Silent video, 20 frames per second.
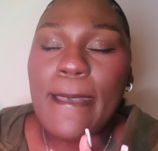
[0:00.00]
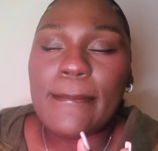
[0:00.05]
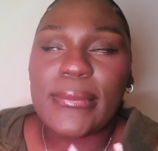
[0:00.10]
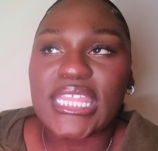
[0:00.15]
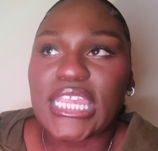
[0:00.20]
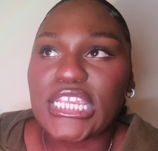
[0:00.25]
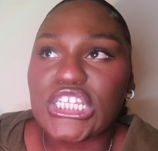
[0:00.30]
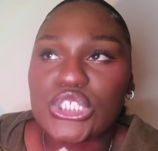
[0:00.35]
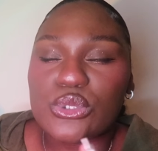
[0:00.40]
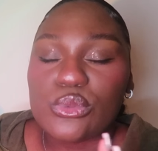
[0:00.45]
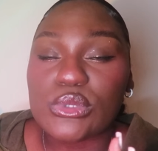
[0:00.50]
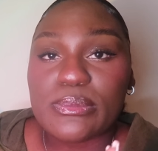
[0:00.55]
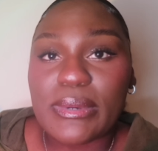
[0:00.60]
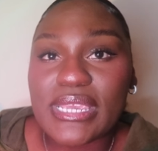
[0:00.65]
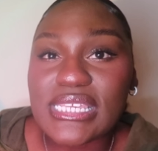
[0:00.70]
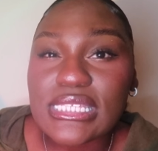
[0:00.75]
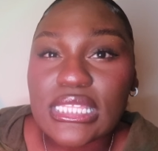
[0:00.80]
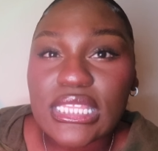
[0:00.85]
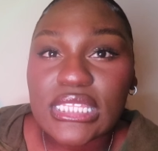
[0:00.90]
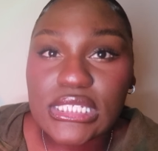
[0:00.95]
But like she was
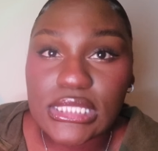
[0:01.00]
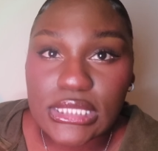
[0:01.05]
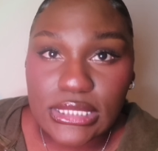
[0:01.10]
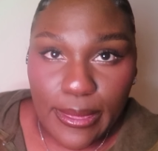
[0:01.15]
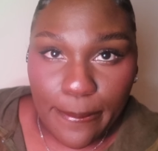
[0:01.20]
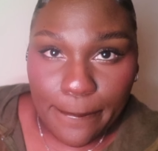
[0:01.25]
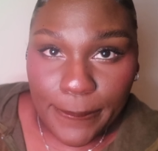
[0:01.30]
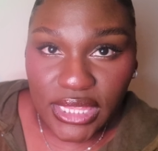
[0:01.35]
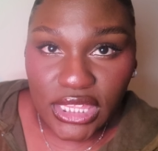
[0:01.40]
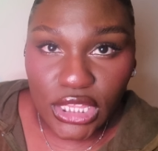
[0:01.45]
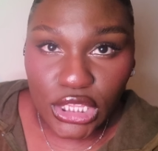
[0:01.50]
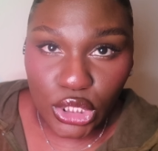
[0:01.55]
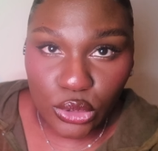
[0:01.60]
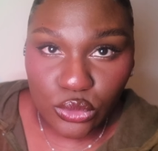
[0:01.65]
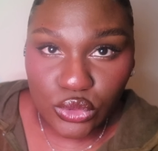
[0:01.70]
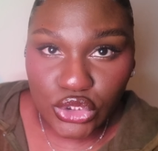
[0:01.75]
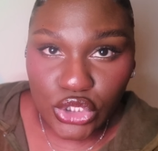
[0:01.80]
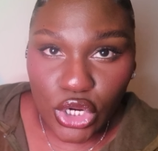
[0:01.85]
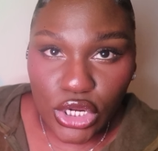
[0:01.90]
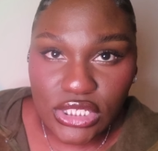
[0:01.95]
basically sent by the
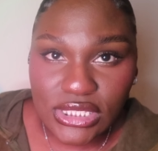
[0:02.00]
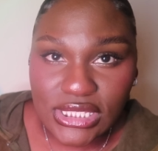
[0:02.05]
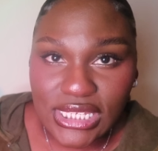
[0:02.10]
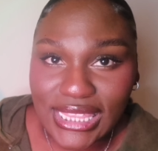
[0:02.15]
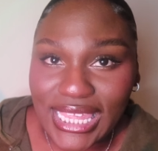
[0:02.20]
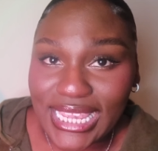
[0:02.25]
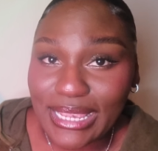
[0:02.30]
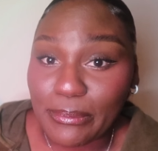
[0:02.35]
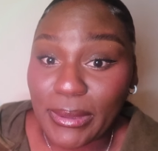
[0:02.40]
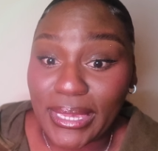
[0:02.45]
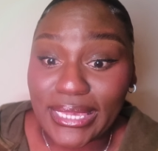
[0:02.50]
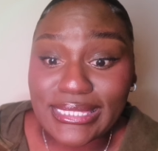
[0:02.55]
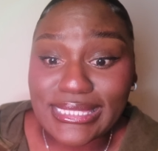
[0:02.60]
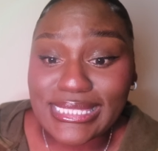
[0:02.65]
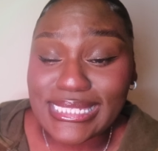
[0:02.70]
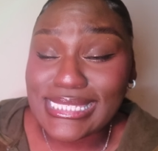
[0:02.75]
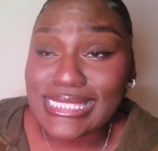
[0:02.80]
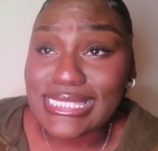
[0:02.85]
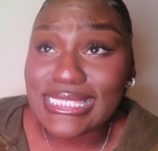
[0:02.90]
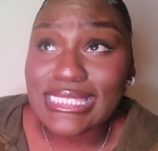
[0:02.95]
loan sharks to like
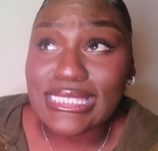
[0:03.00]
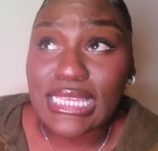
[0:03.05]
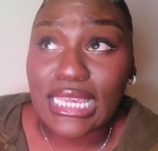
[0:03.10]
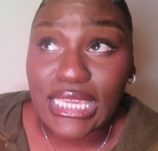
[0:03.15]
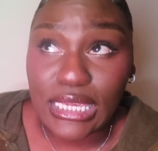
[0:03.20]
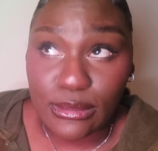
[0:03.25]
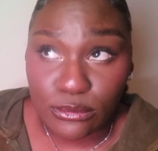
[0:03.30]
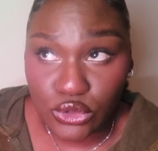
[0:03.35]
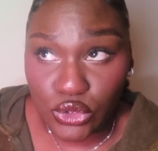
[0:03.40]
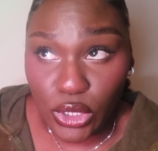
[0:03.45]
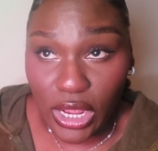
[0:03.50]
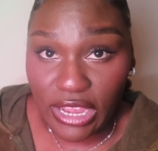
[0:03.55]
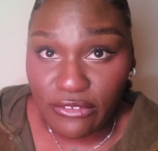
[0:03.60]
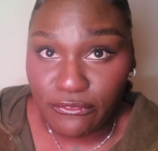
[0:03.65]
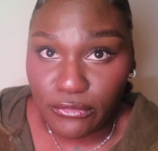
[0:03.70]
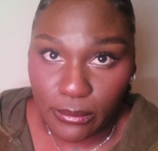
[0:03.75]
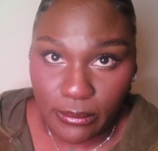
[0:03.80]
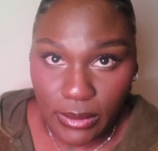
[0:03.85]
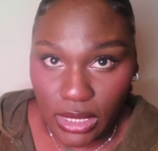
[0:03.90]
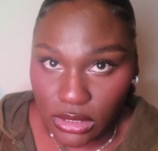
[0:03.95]
basically suck him dry
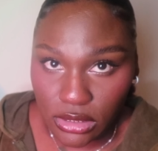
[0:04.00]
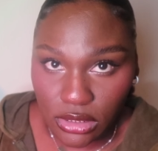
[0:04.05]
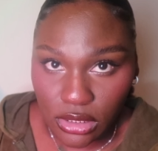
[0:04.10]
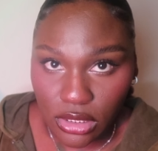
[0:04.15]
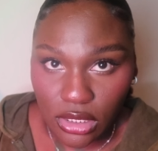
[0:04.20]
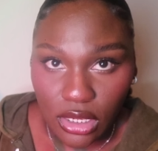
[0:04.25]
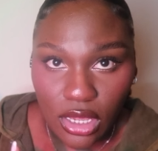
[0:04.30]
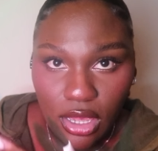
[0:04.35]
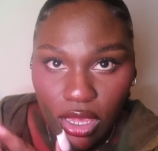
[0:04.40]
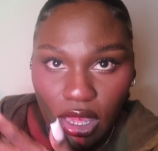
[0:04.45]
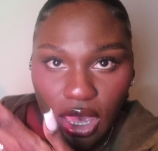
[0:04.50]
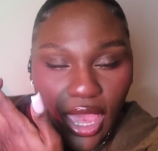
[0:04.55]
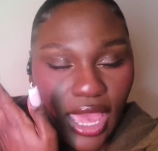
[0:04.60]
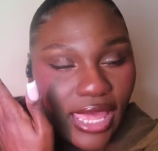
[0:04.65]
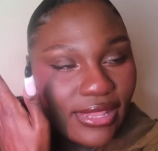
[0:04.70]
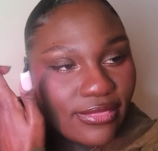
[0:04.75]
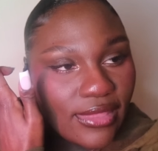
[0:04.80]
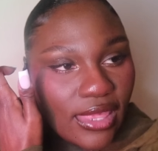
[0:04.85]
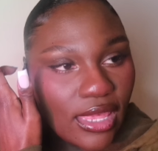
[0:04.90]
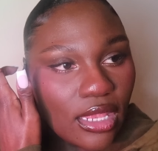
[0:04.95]
for money,
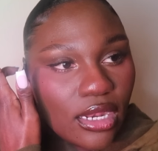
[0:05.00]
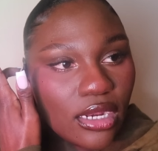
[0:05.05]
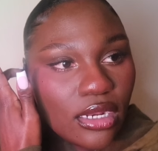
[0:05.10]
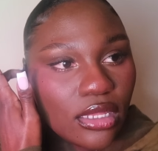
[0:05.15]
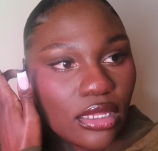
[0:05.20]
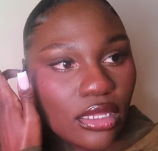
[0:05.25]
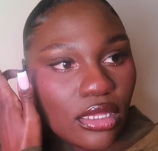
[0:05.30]
and then